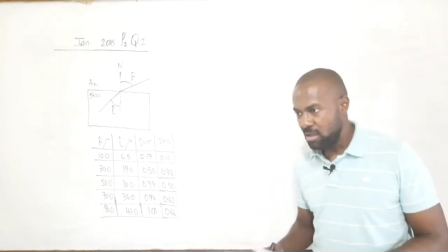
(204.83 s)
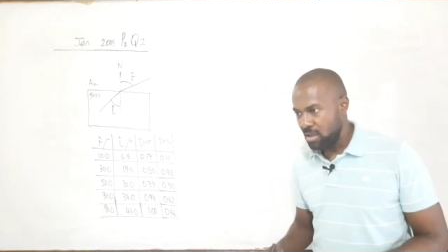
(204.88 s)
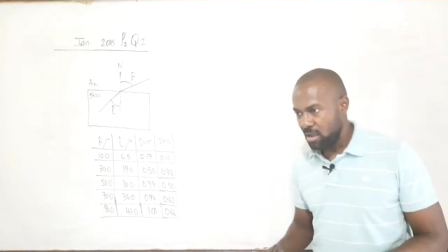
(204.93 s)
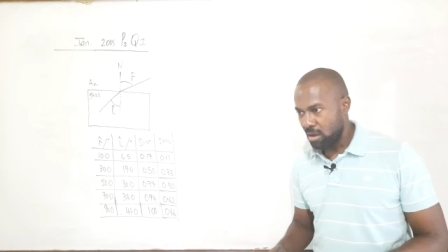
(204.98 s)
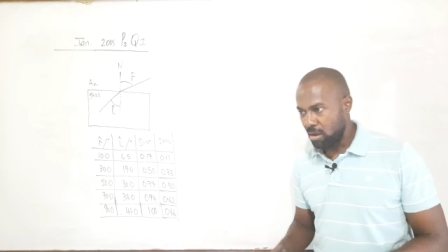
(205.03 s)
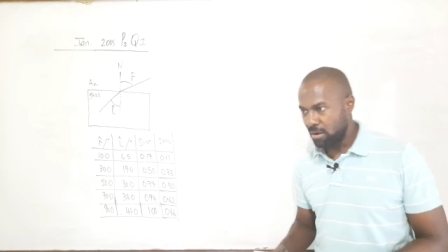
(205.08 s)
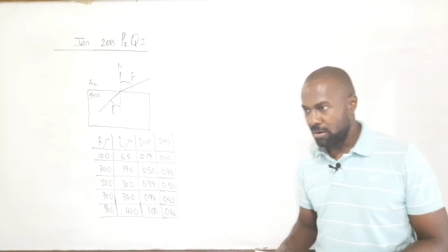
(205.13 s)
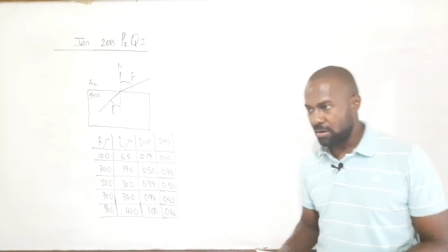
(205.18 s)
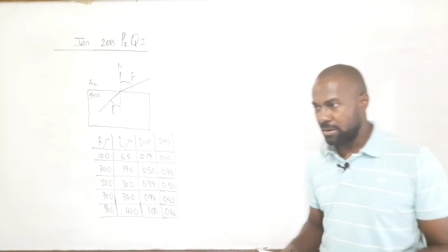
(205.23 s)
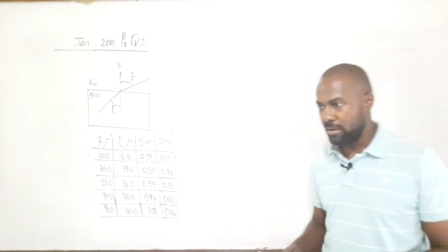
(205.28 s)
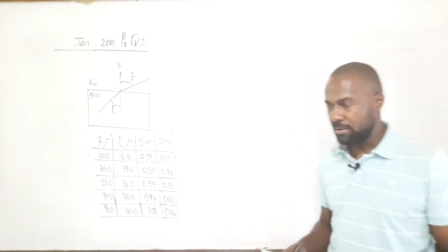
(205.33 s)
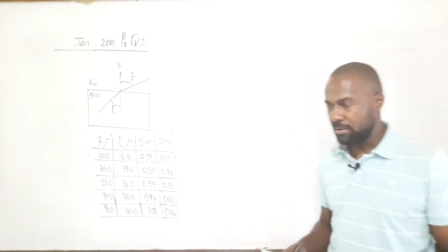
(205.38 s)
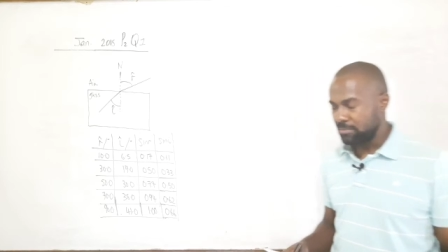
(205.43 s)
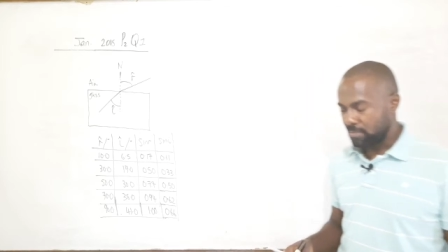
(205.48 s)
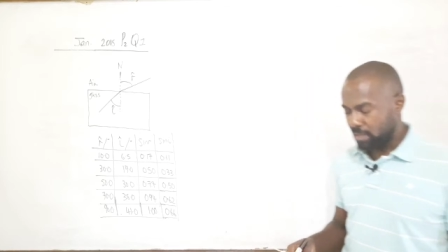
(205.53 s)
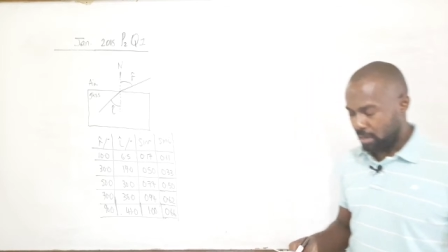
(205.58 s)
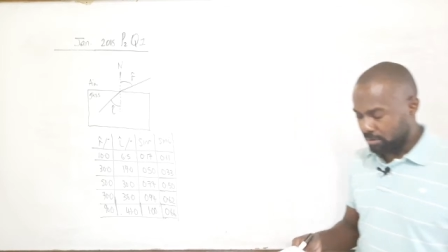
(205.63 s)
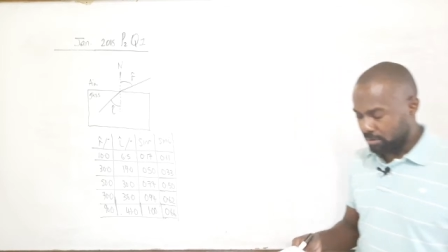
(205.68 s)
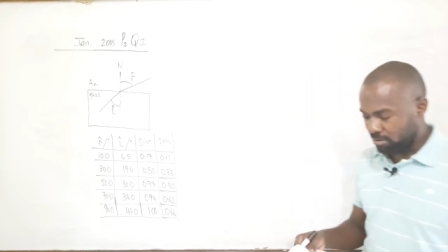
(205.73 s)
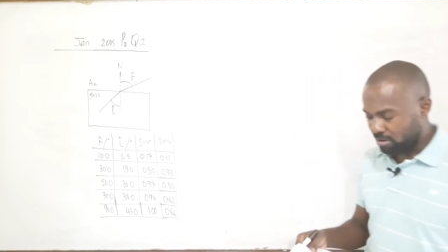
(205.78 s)
on
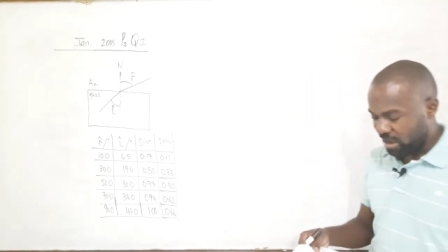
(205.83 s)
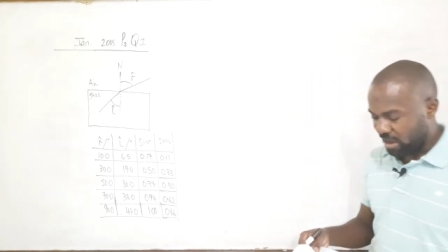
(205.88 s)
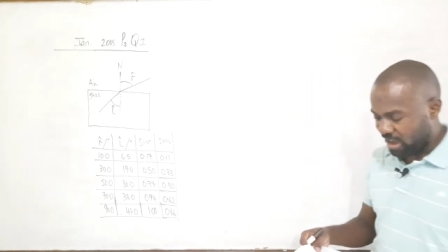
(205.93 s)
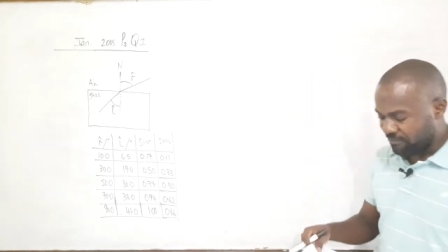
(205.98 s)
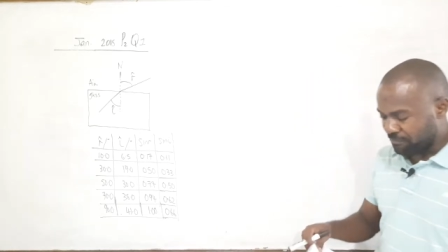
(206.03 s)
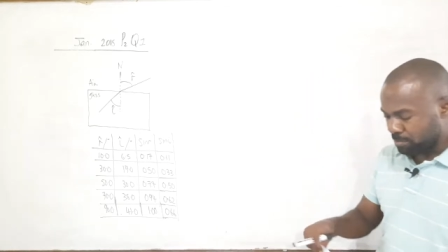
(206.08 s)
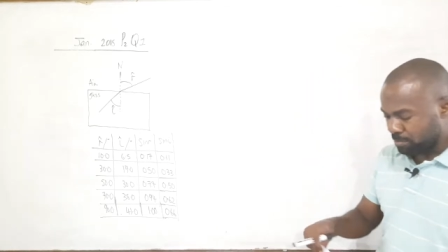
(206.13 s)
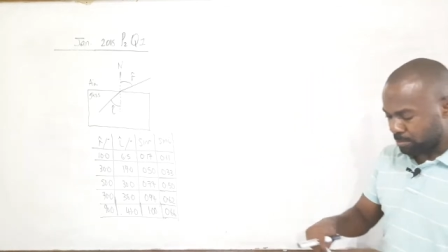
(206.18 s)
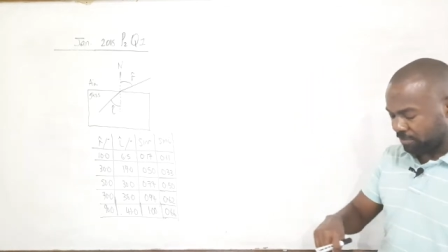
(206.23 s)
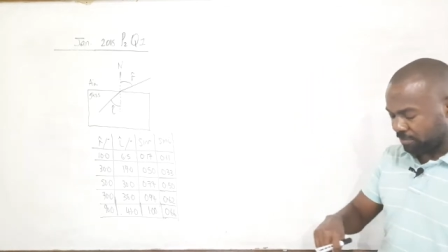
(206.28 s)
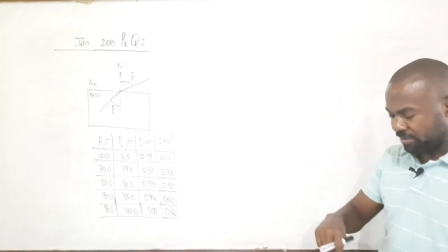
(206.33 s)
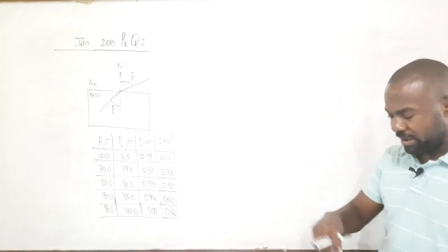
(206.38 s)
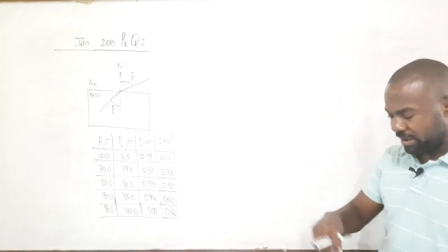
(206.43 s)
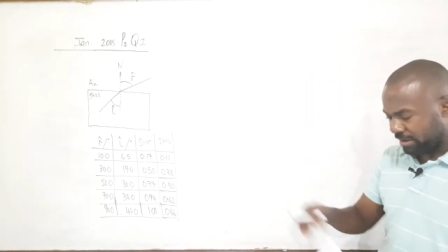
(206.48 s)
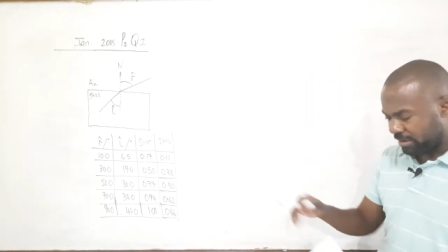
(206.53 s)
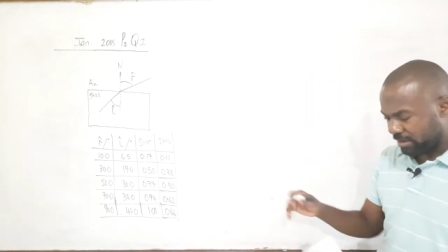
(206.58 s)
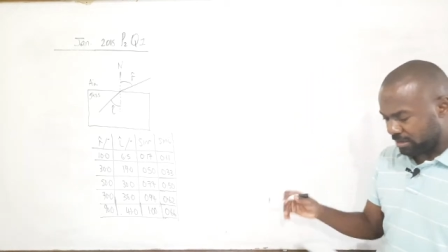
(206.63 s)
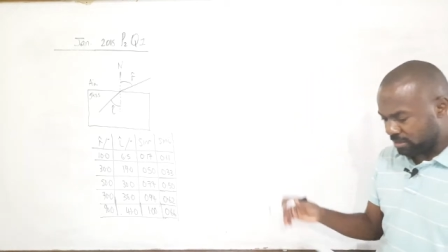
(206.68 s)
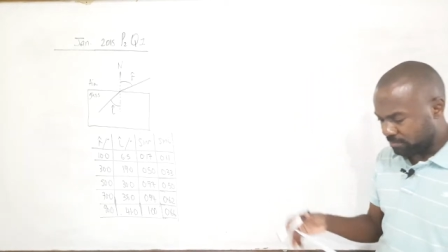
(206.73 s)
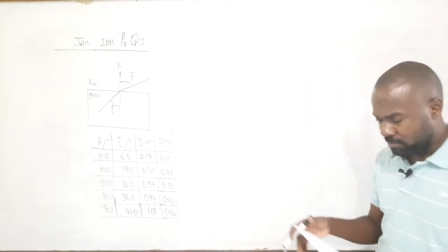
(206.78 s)
the graph to be
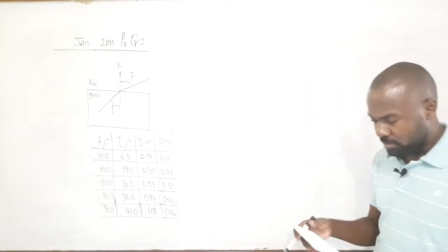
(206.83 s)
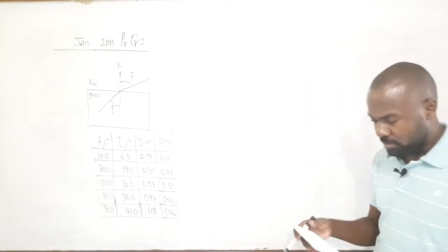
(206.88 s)
provided.